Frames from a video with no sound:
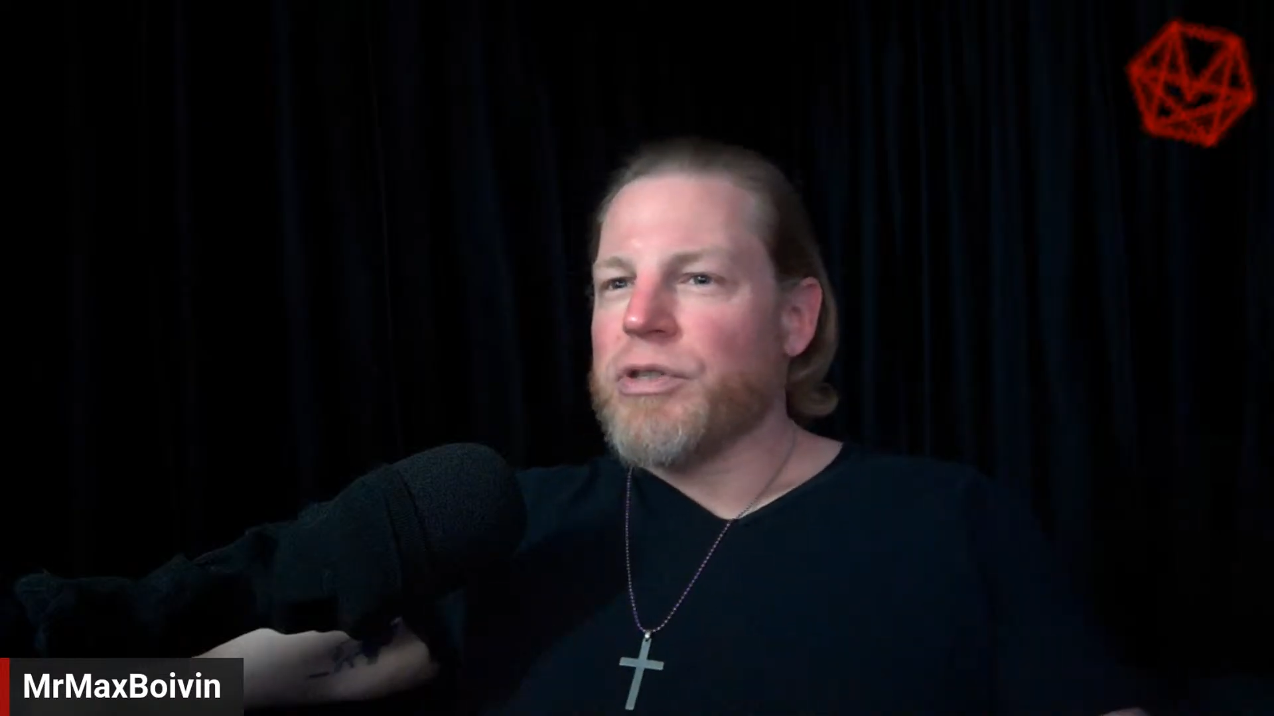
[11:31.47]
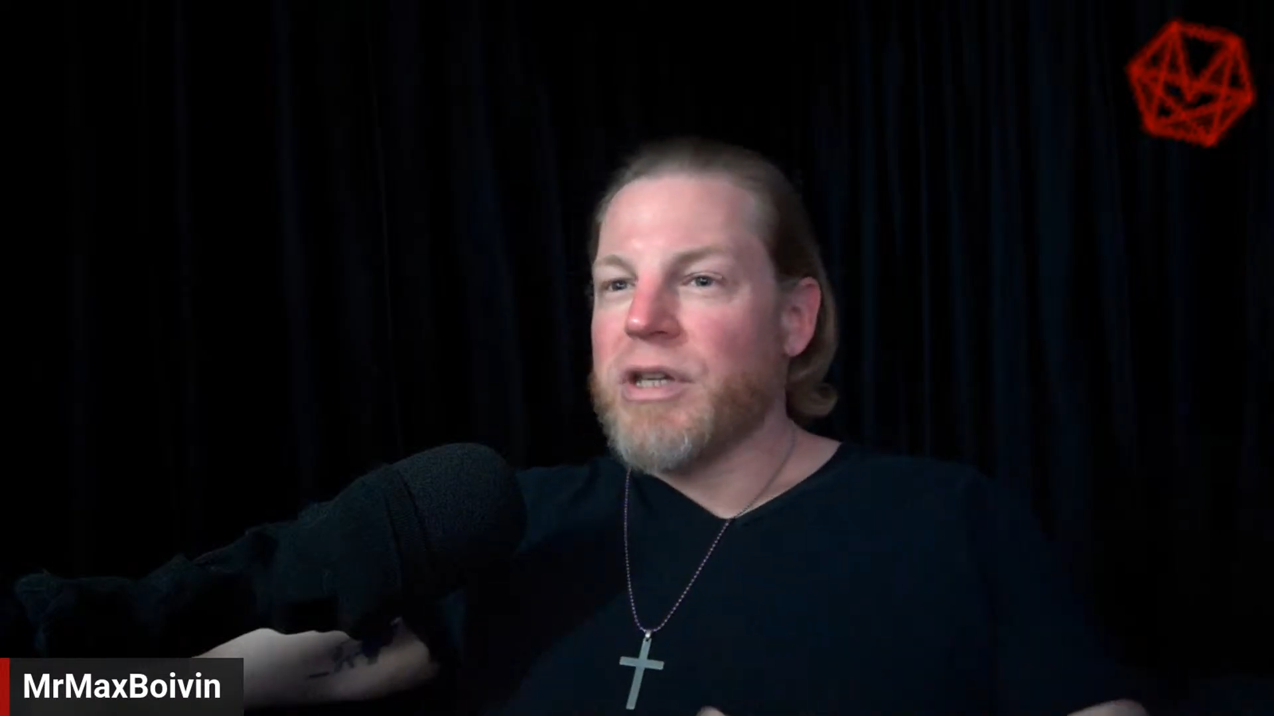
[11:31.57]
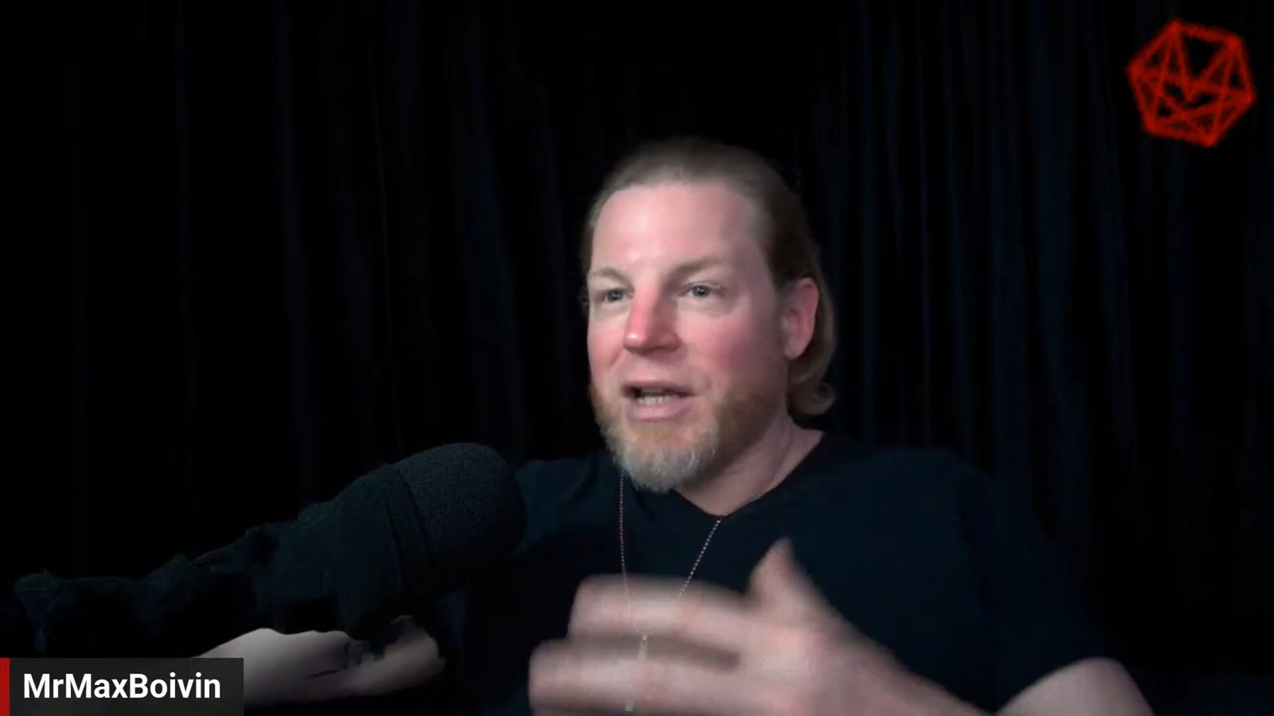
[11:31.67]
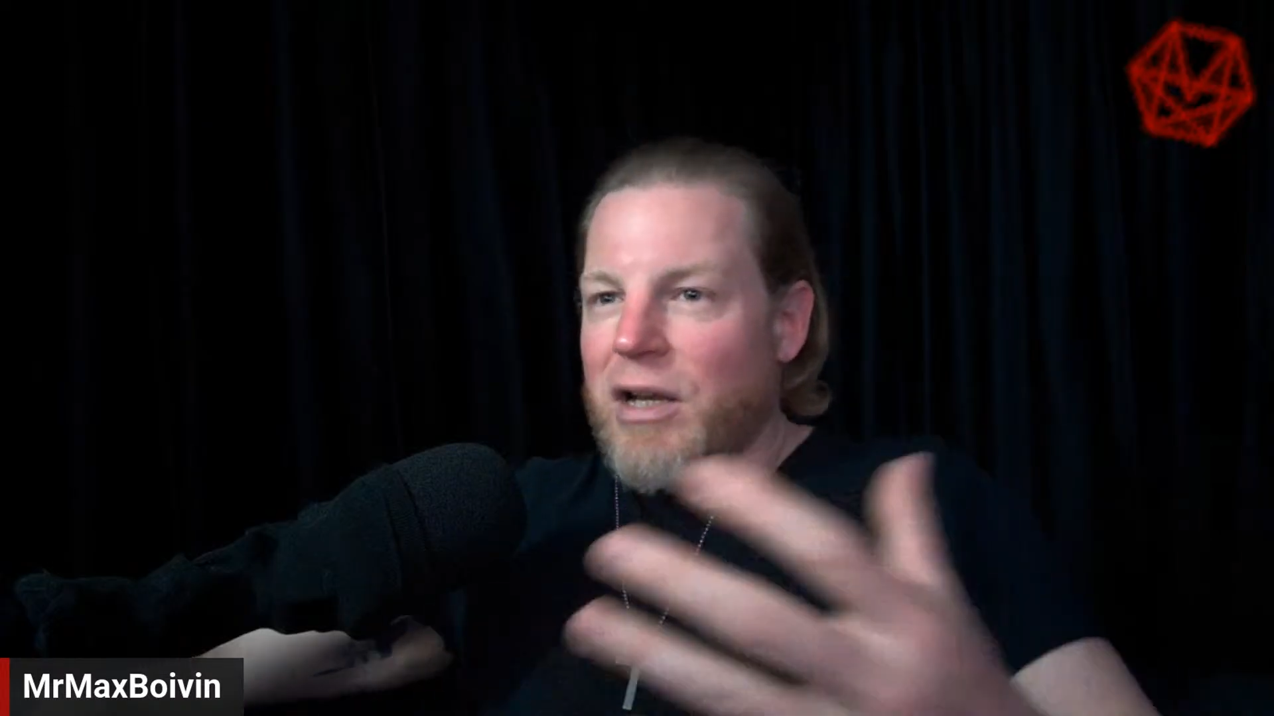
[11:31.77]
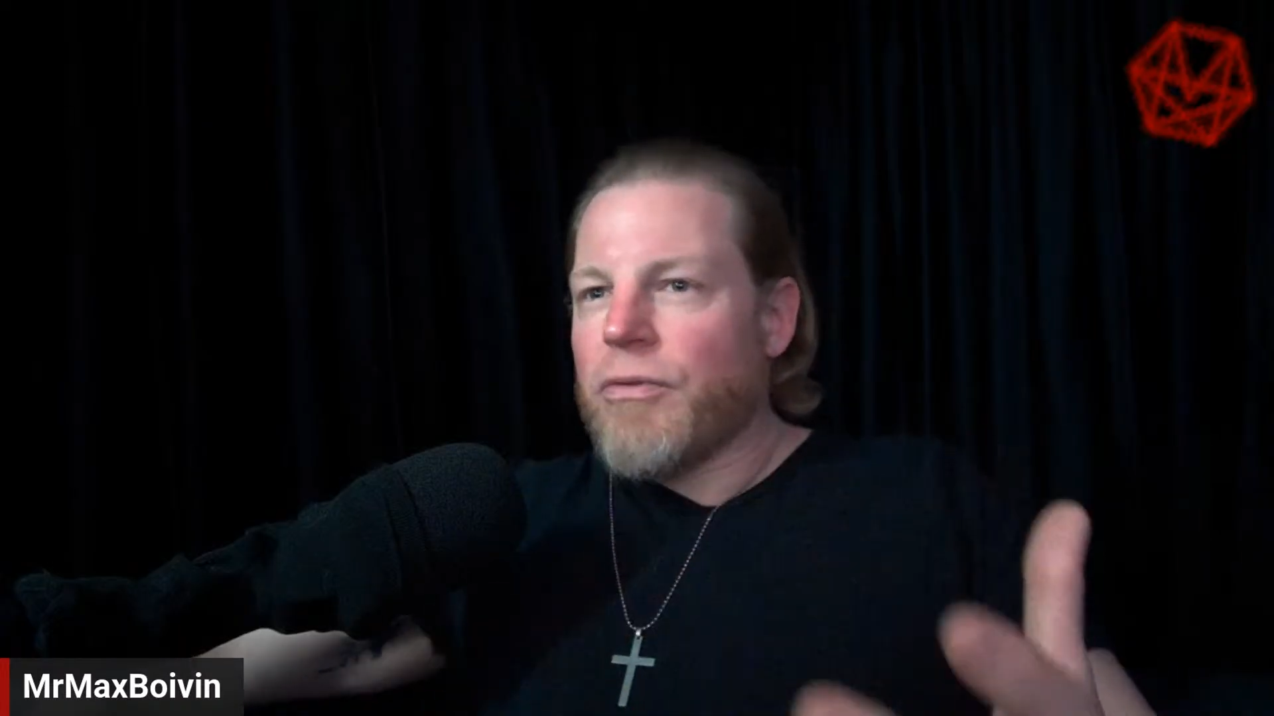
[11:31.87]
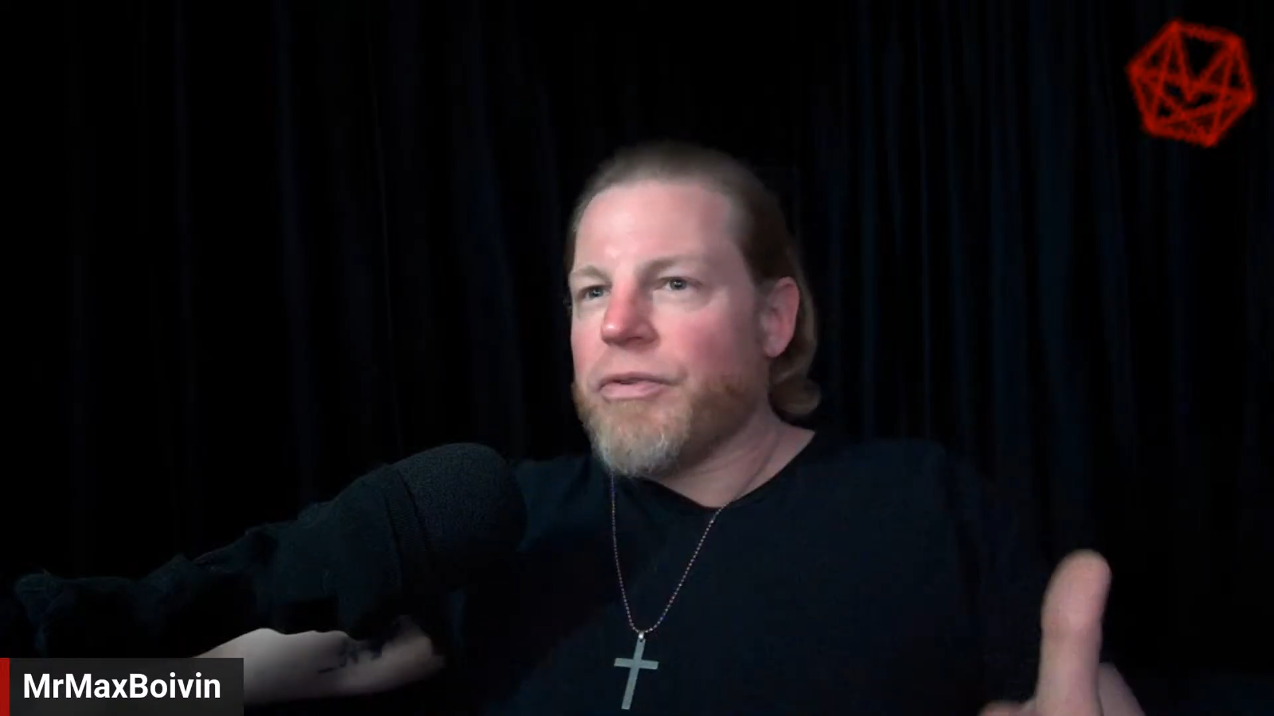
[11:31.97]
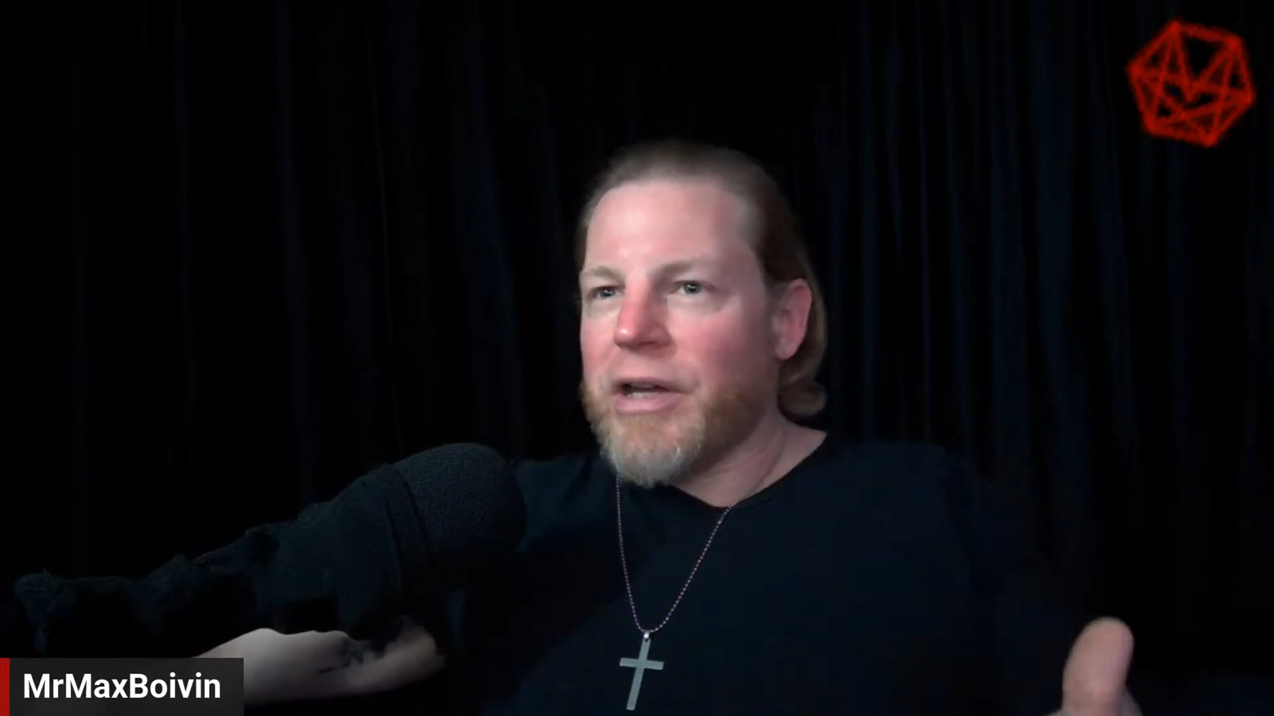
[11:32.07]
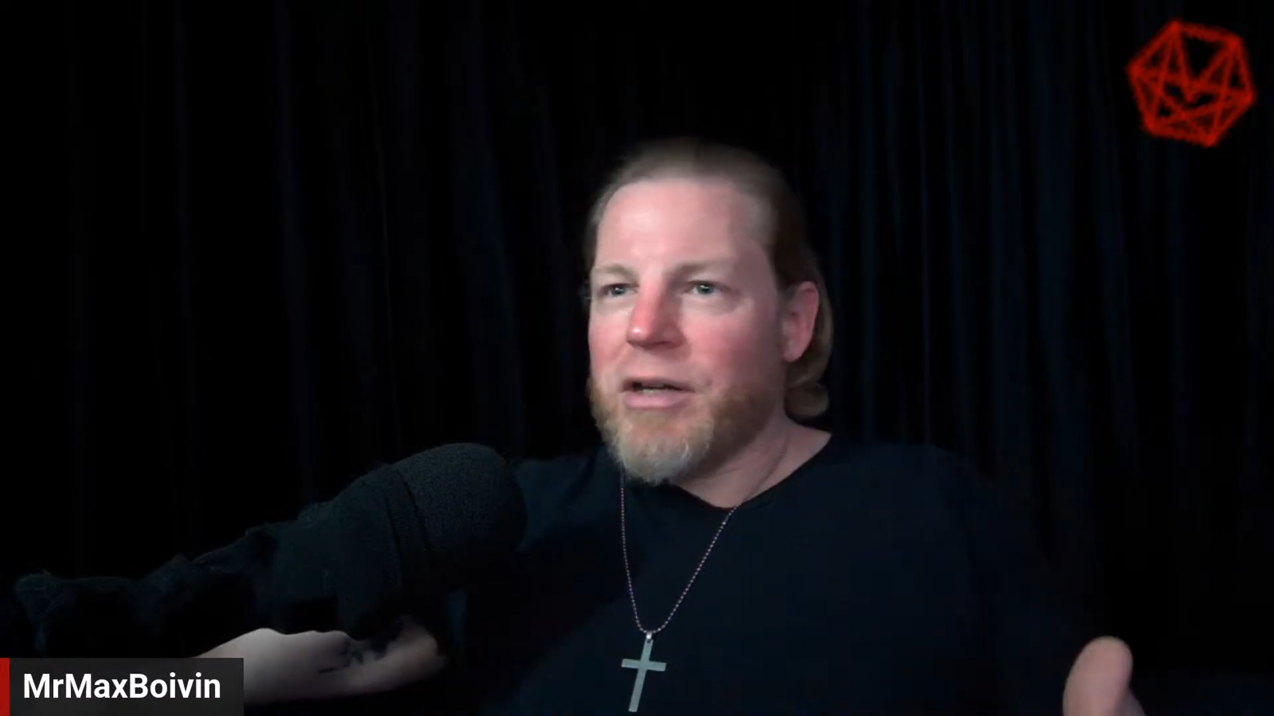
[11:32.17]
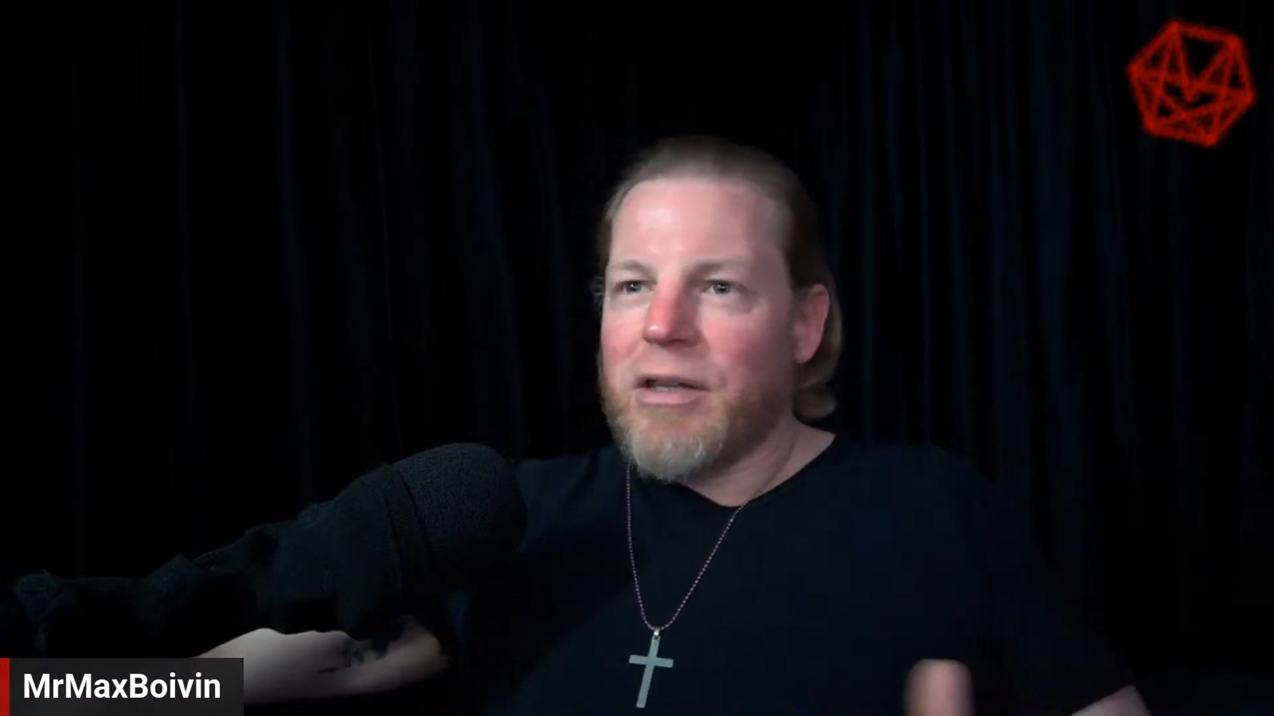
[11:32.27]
things. I love that.